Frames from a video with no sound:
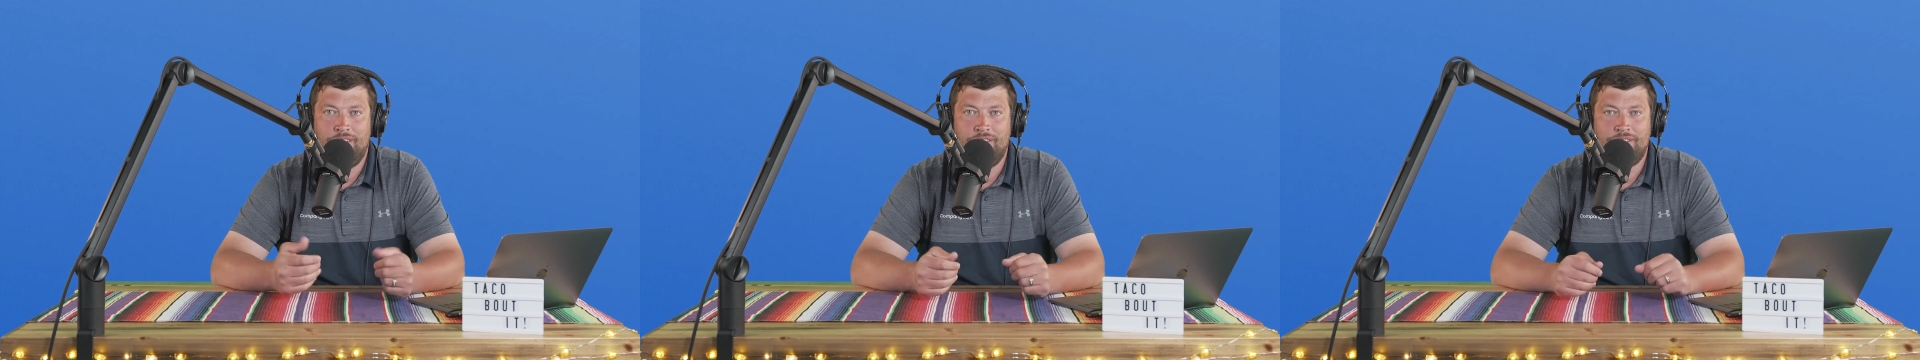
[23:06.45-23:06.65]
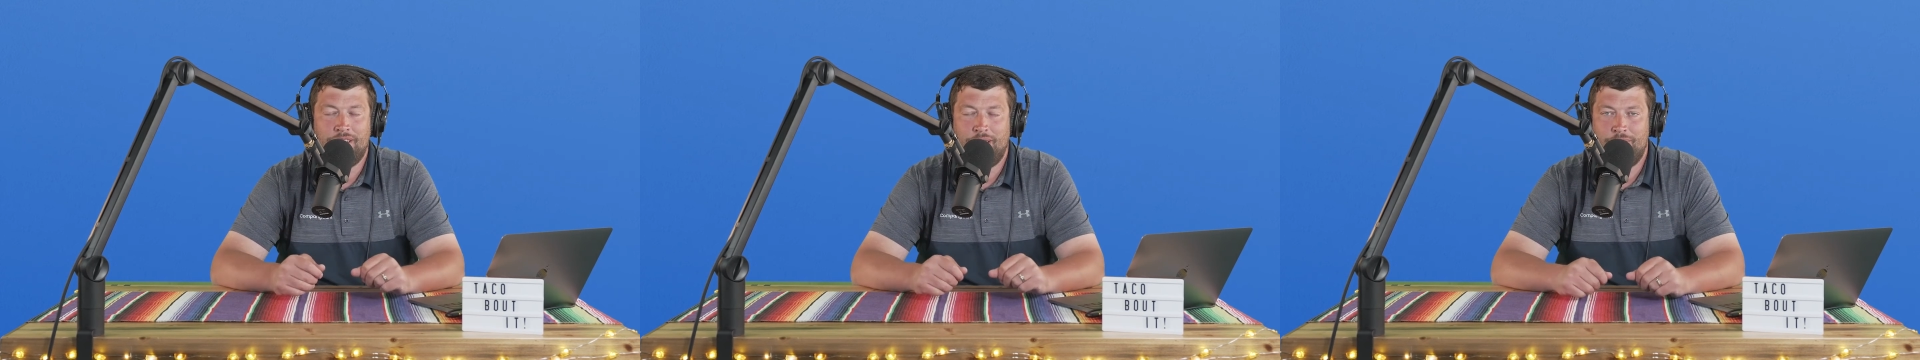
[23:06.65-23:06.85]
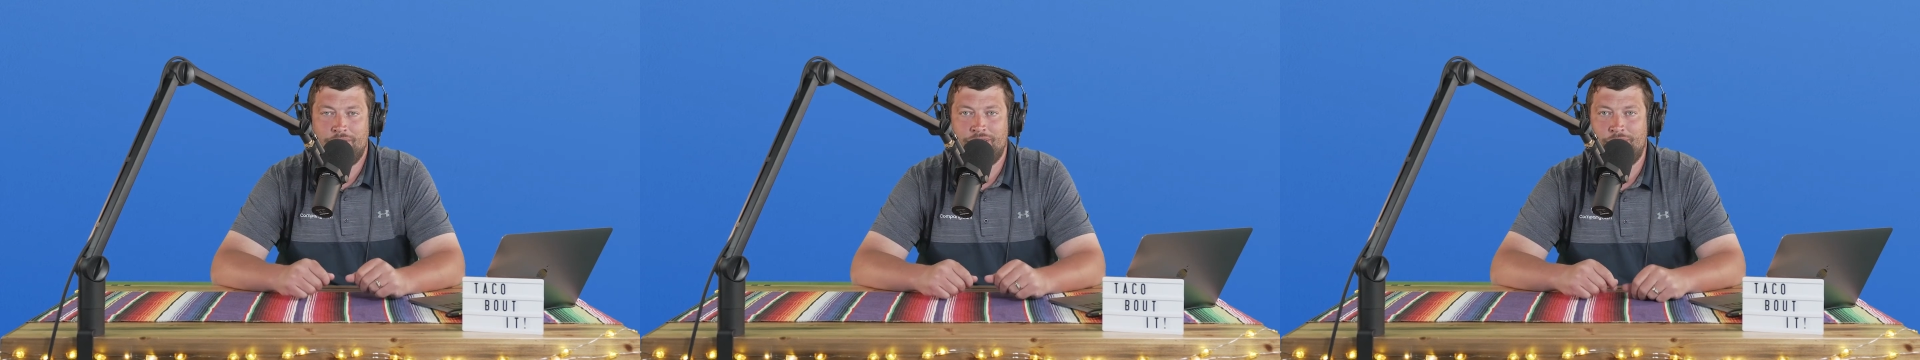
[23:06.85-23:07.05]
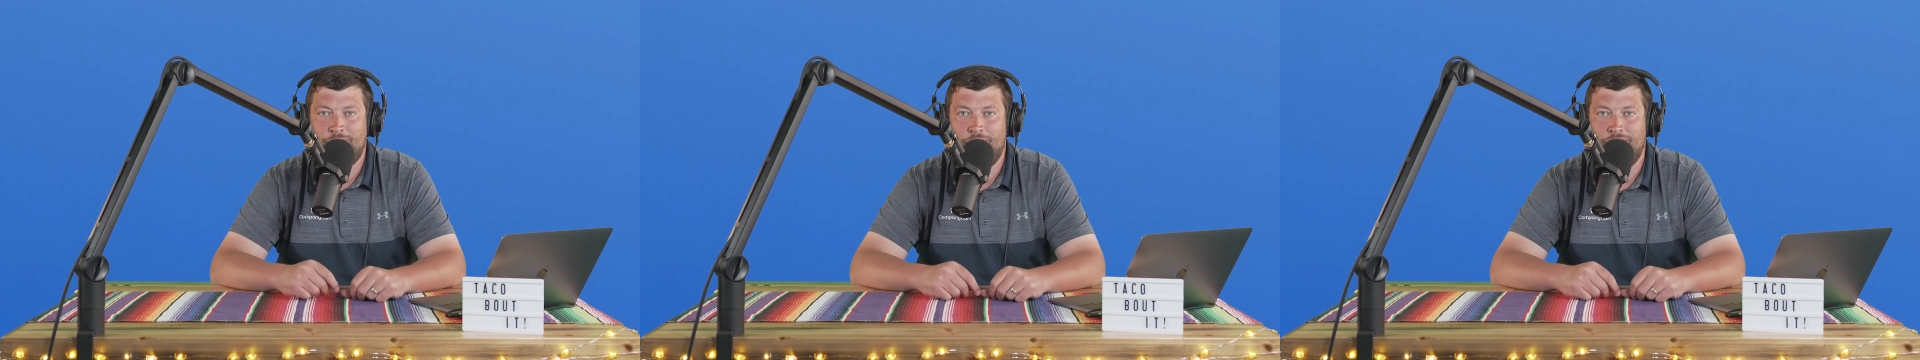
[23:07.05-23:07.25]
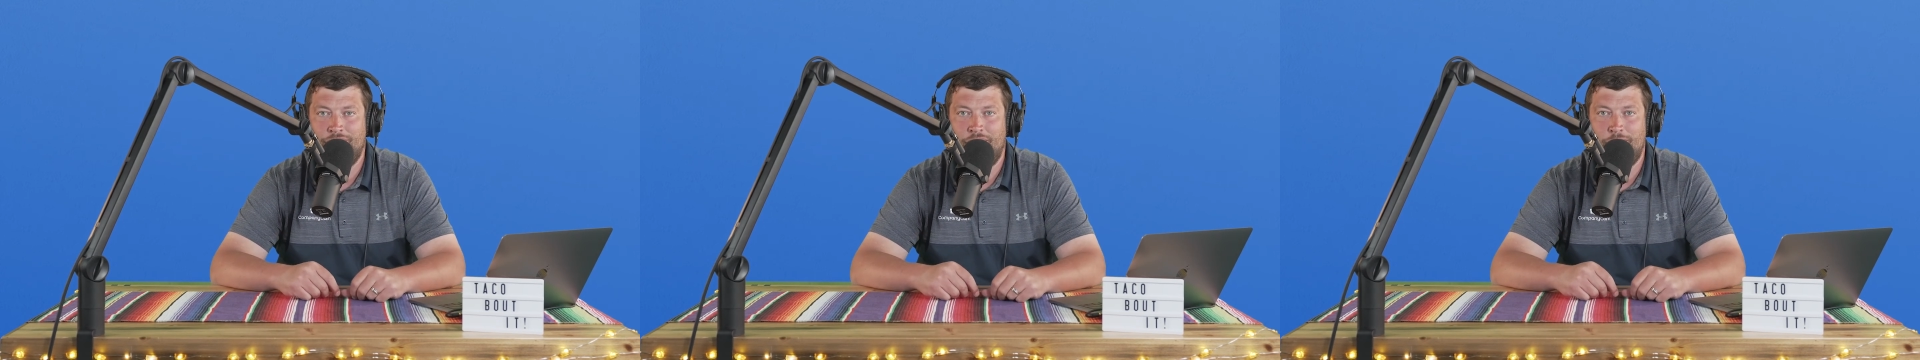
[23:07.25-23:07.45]
you said it was a
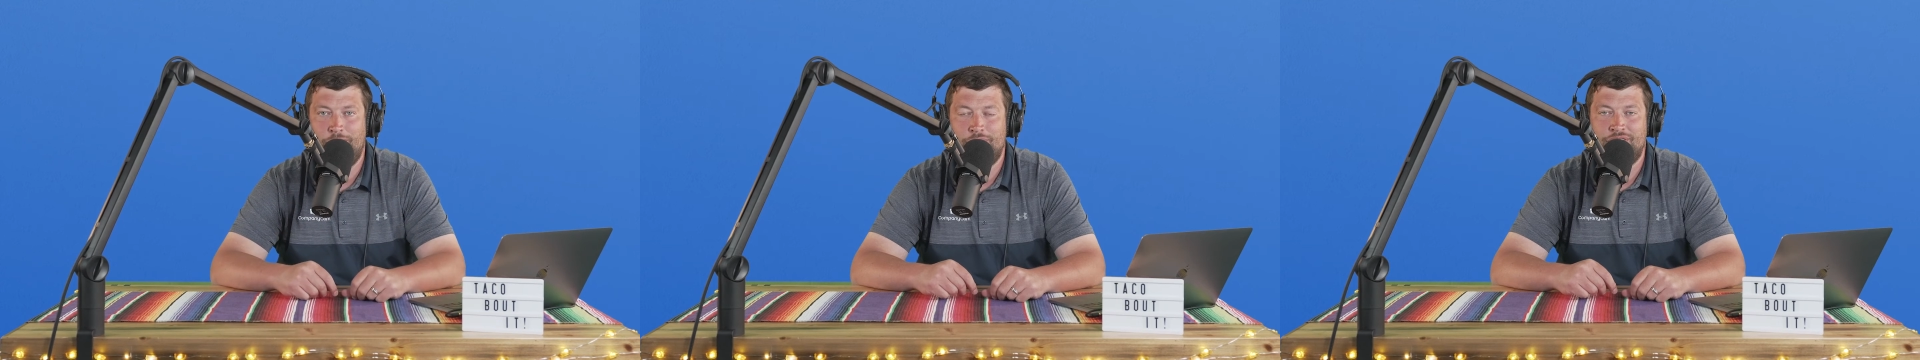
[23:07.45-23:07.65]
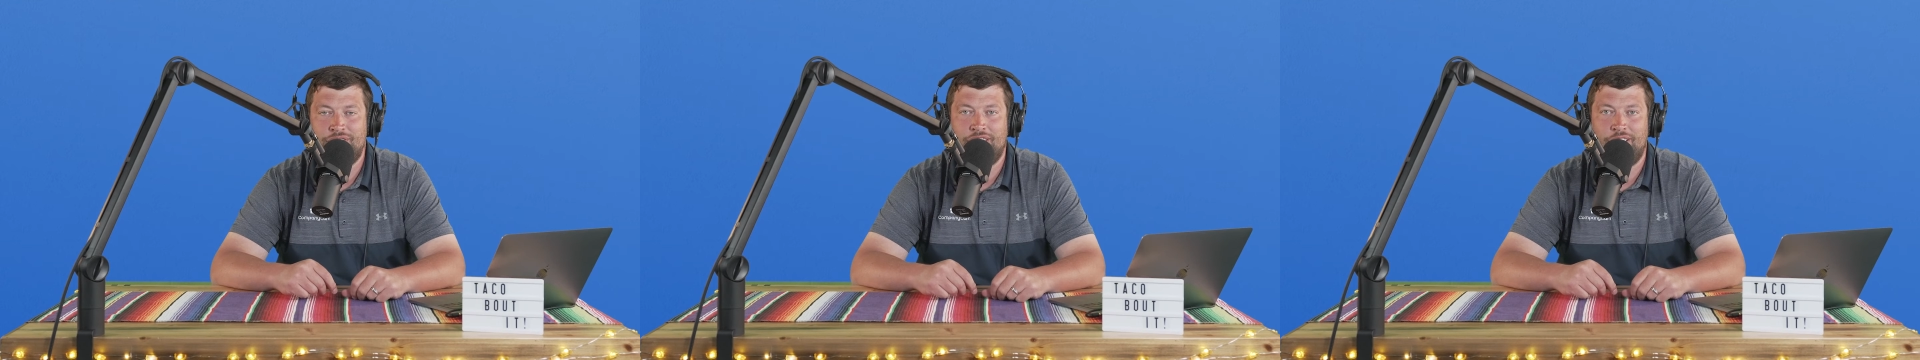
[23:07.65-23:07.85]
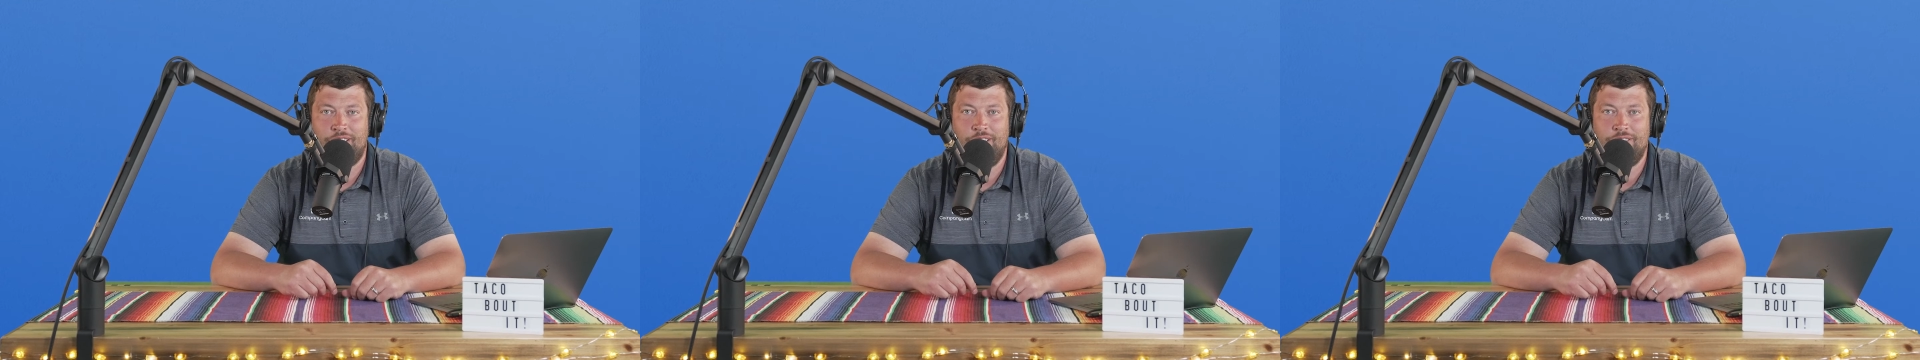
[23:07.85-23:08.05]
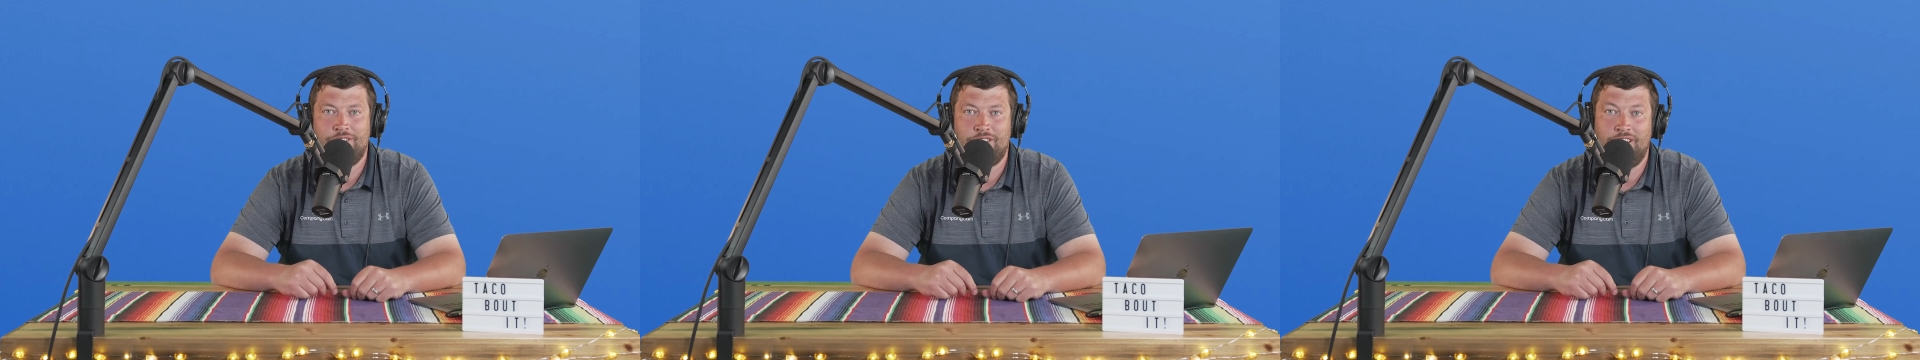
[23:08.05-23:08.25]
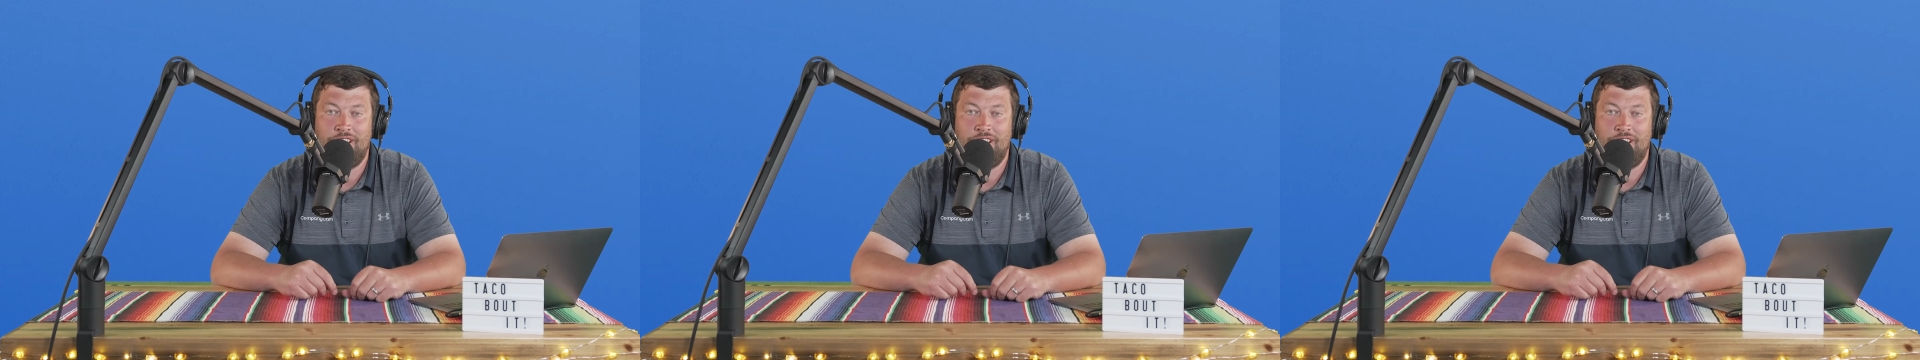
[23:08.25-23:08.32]
25% closer.